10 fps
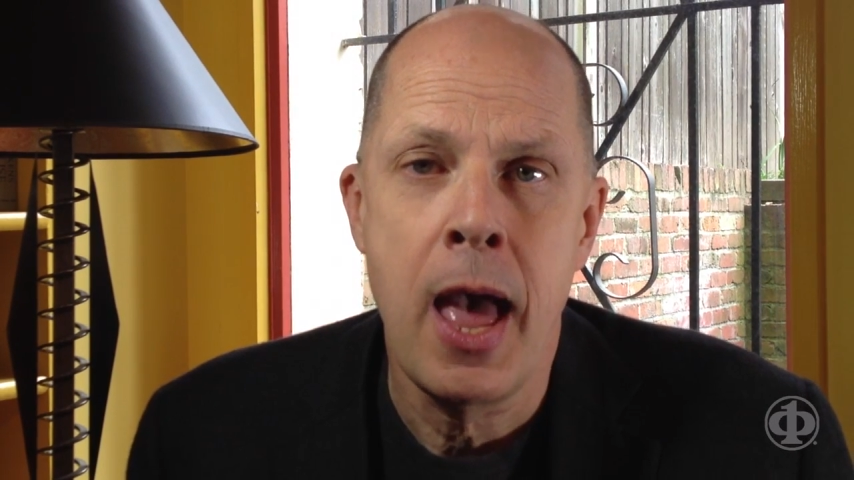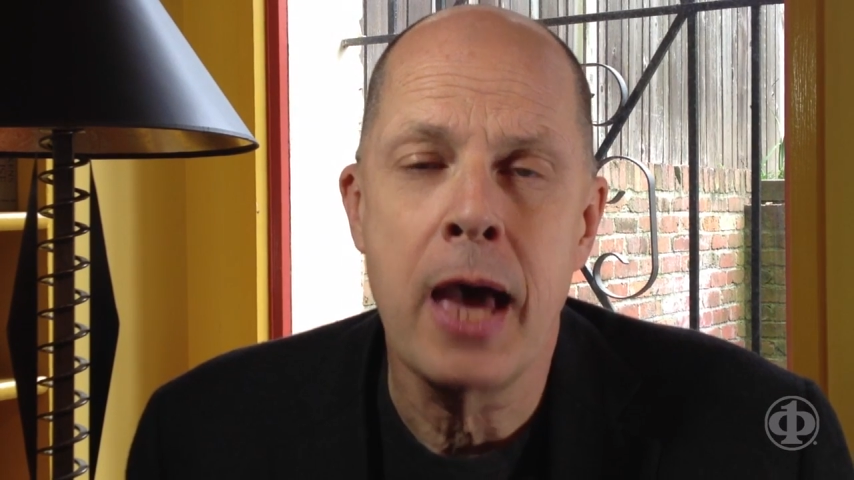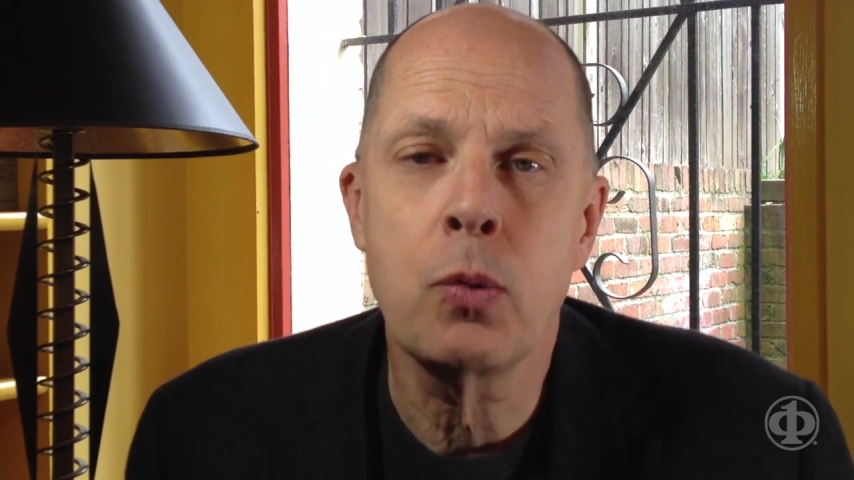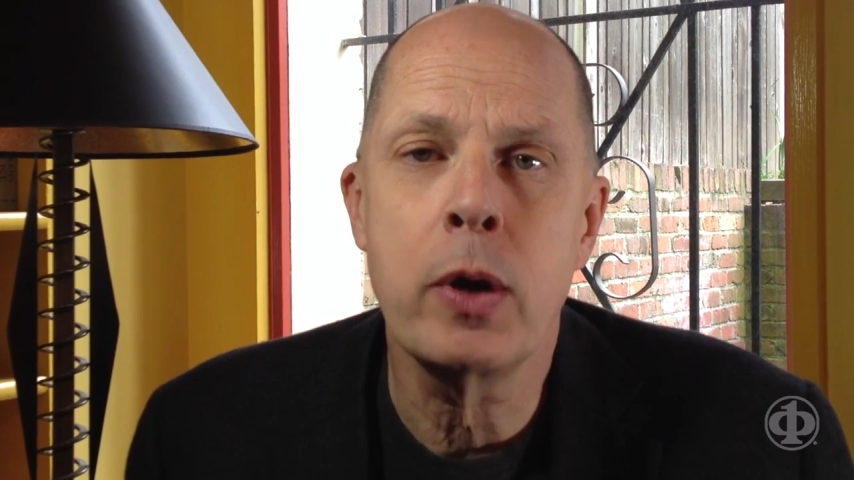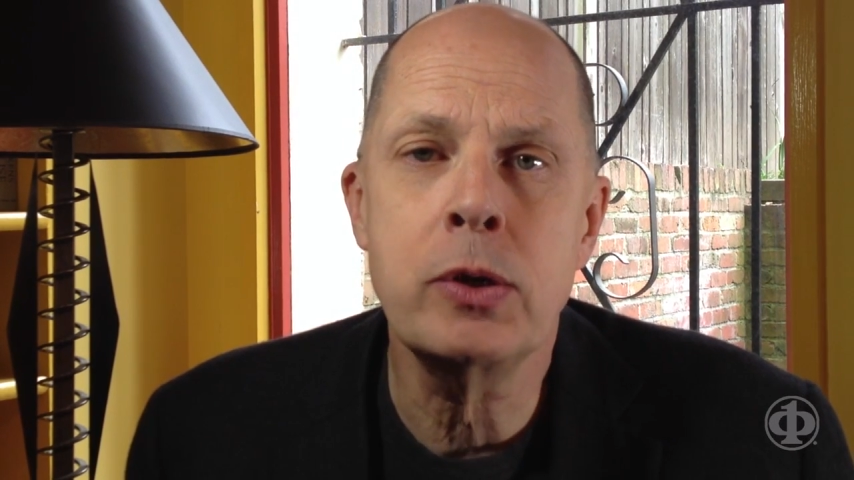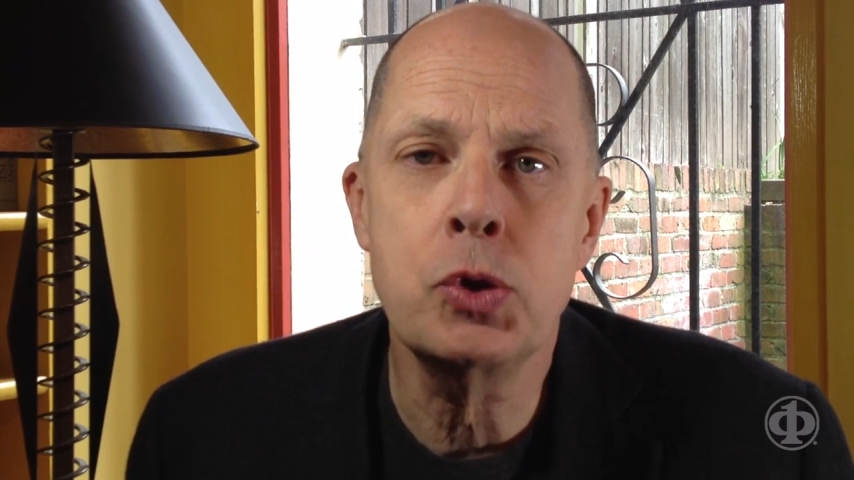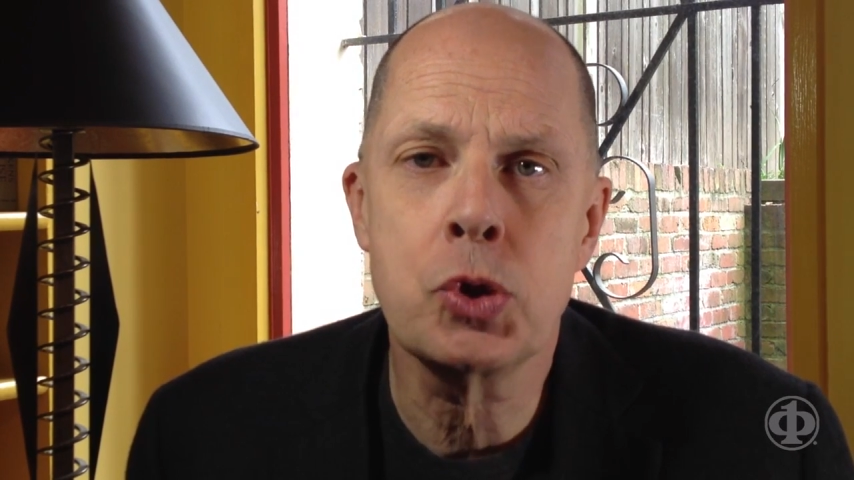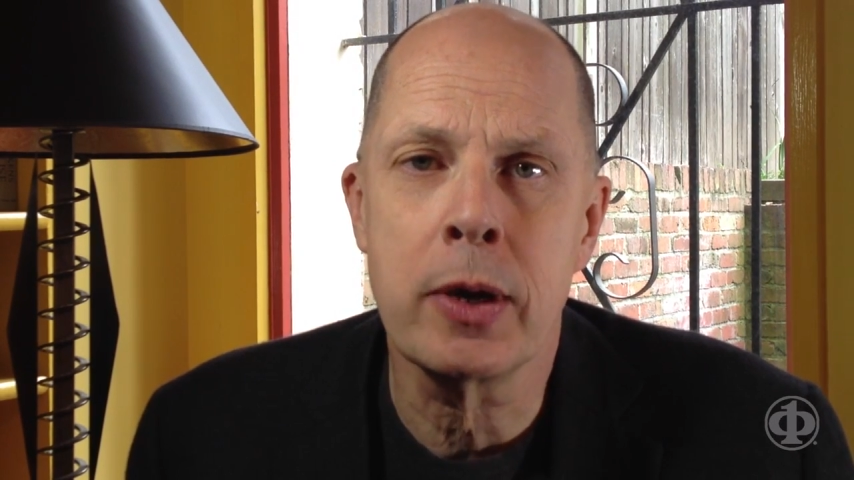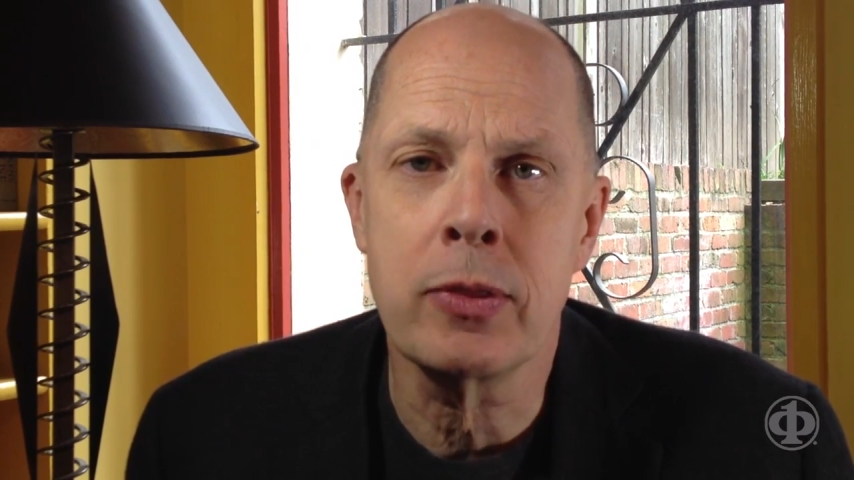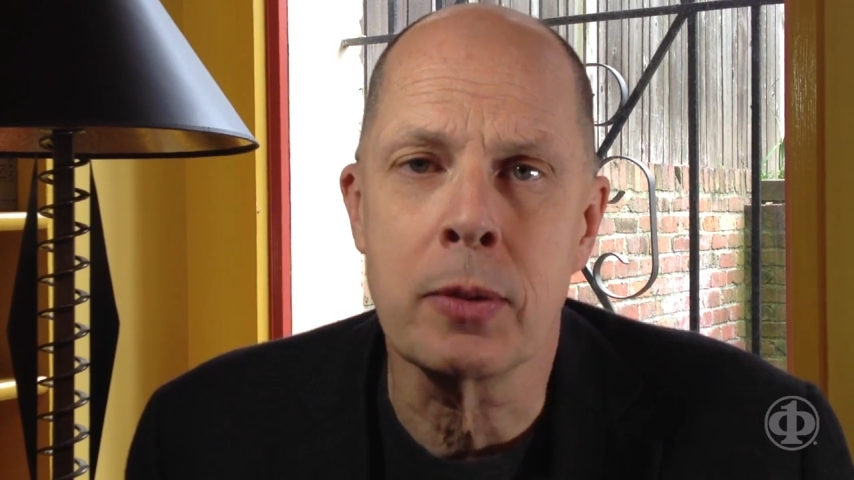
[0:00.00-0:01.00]
And when you
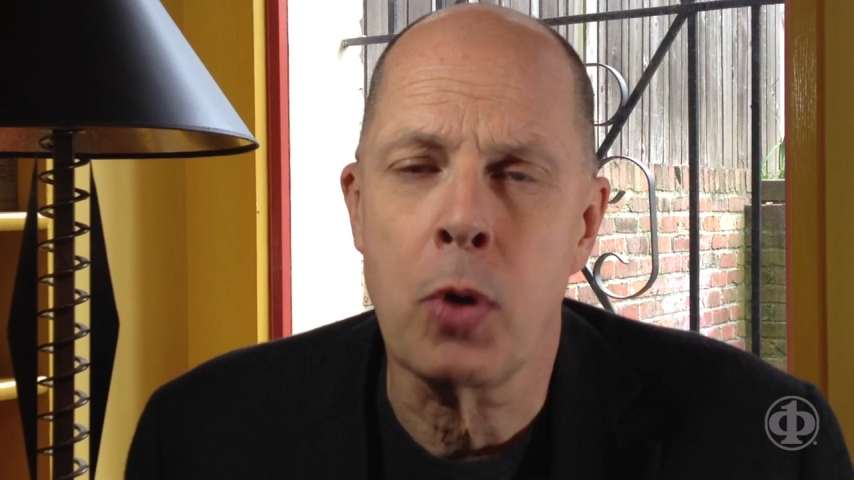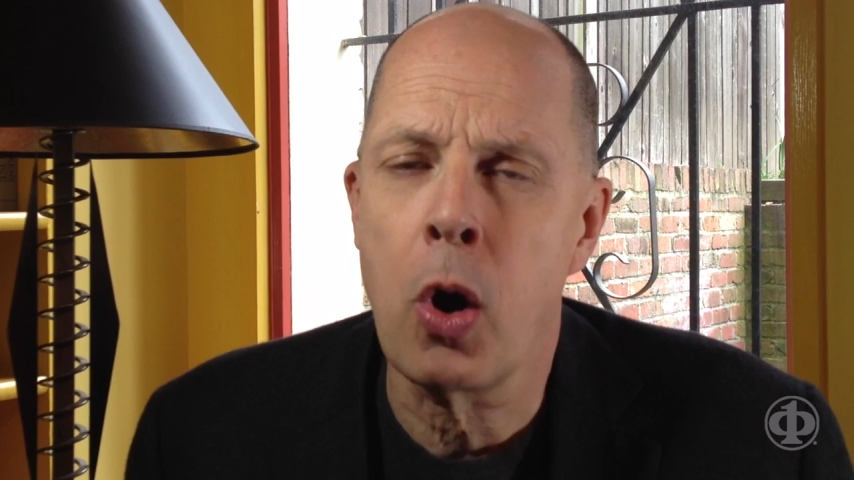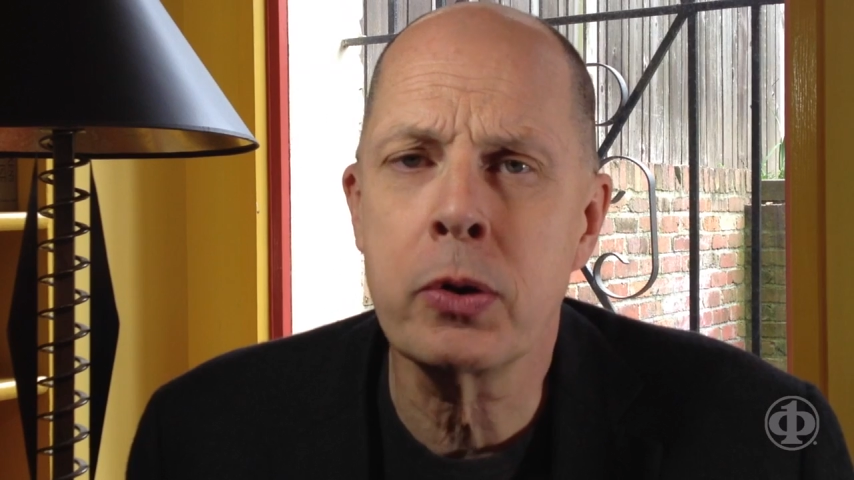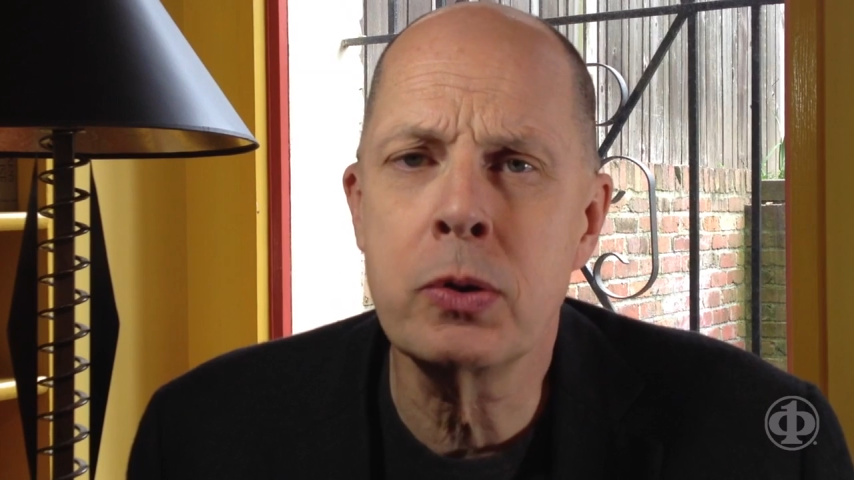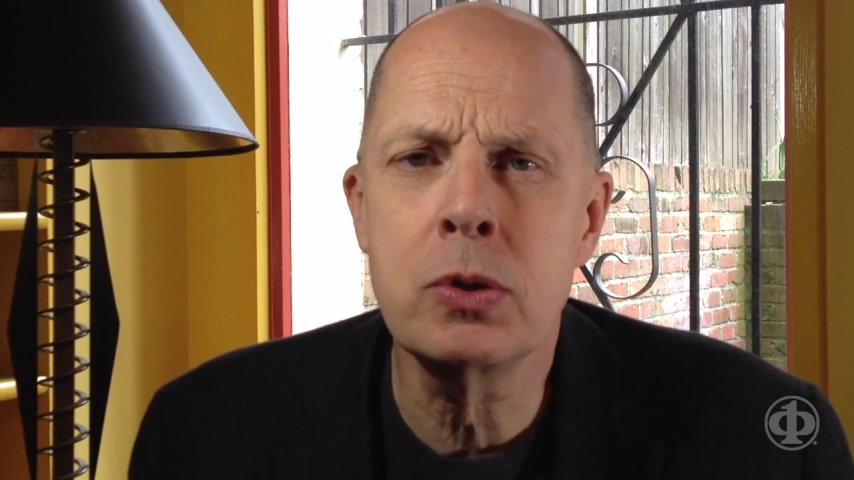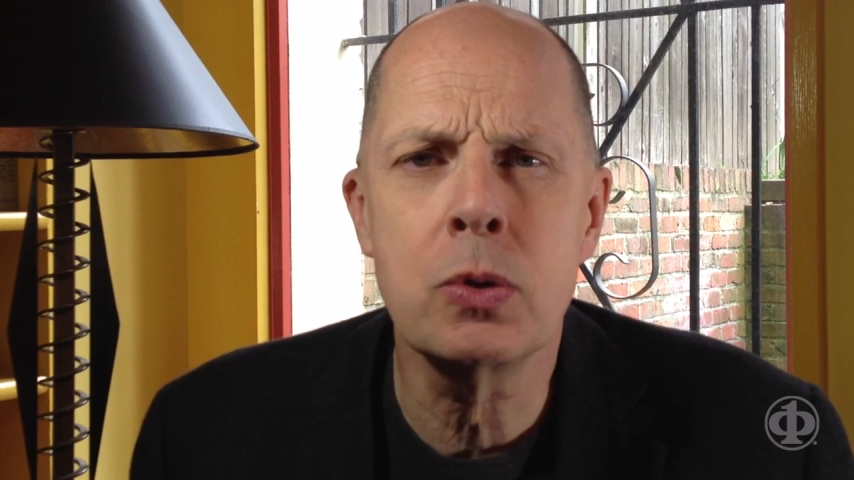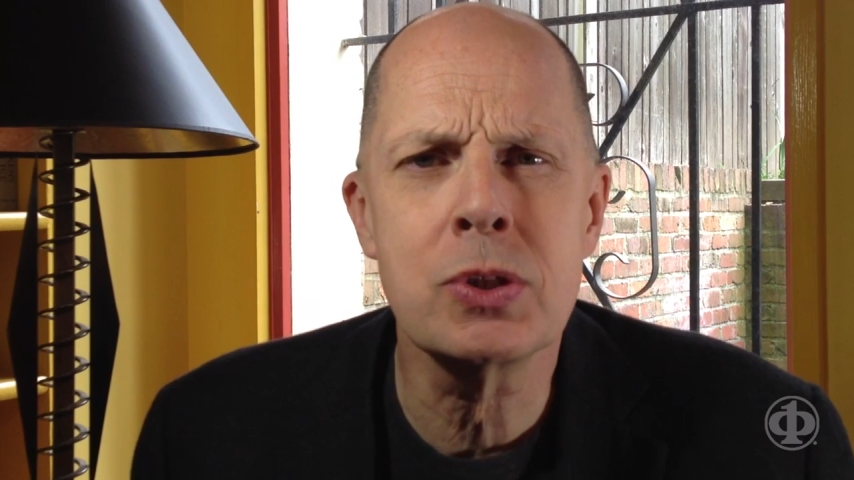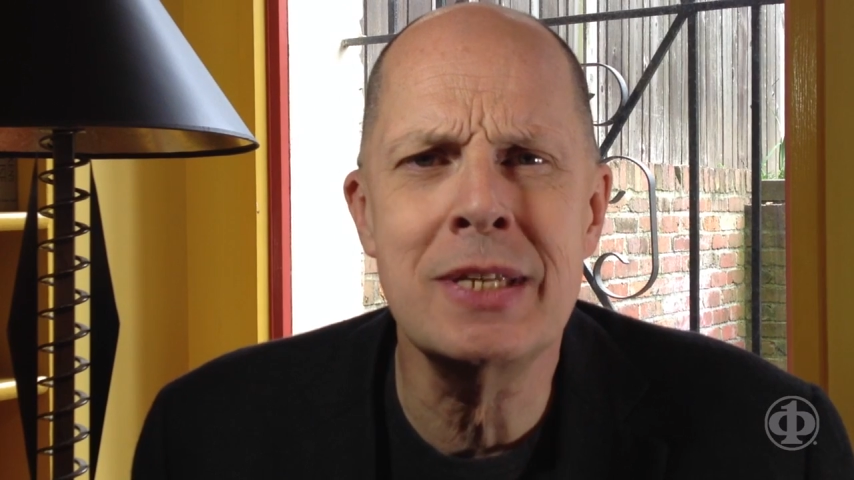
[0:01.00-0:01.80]
join them, all you do is